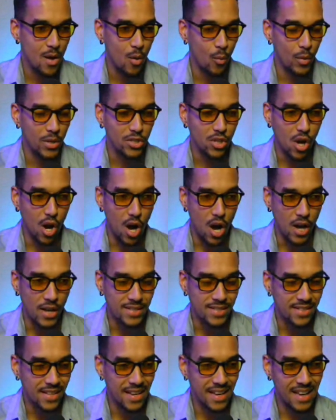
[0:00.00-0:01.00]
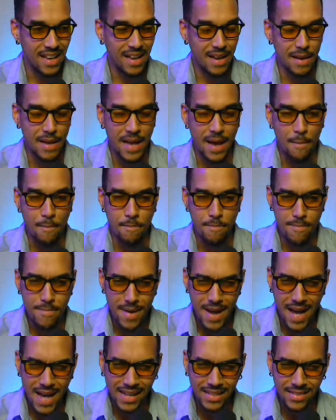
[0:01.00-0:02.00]
which caused
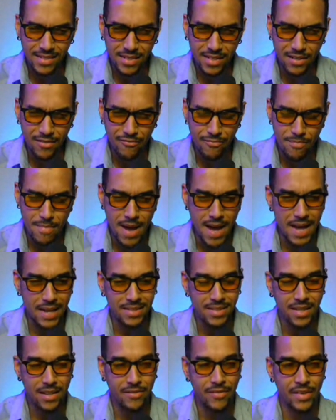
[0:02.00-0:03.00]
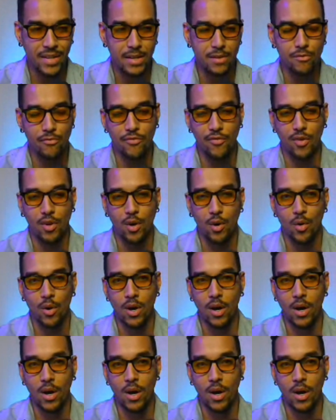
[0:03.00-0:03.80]
massive inflow